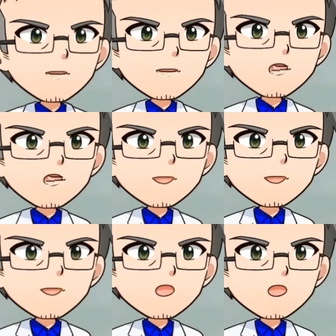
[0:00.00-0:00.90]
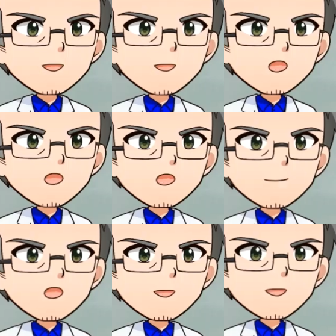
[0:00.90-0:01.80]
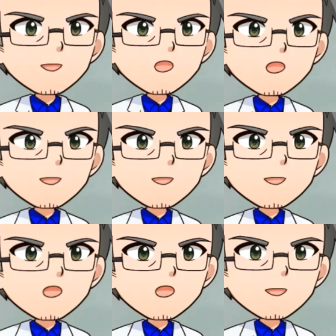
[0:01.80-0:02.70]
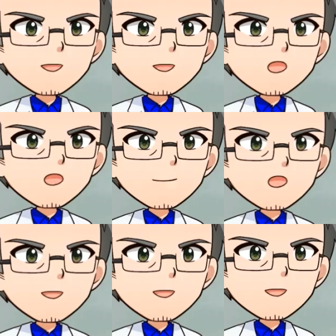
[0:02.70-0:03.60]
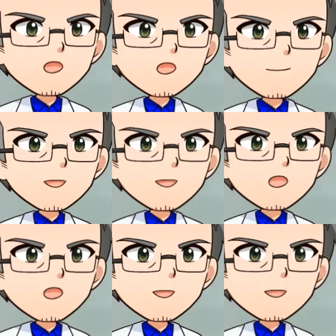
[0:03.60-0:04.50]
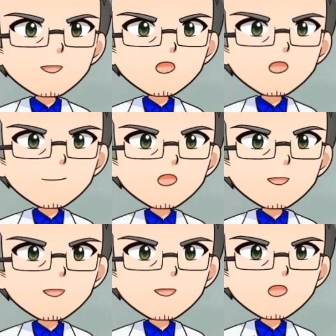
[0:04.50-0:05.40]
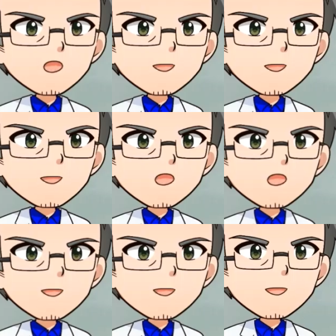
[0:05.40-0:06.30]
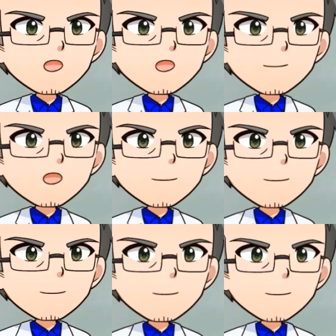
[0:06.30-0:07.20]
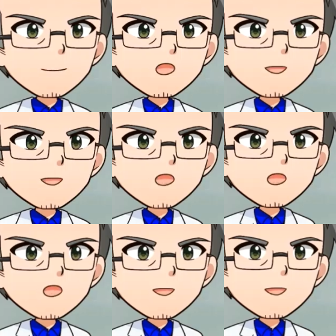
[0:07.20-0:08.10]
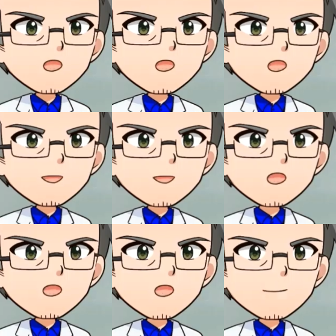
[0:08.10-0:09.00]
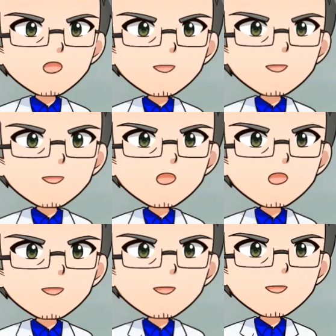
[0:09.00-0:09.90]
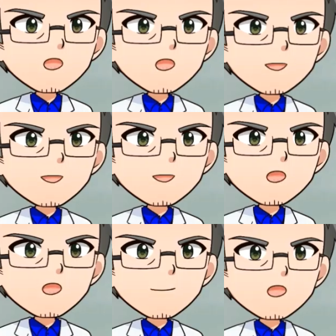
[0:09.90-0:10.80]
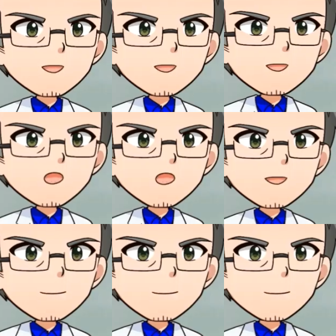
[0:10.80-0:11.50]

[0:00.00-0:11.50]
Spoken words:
is suitable for fast reading and writing to make computers run faster, but without power, the data is lost. Various types of memories have been created to make up for this weakness.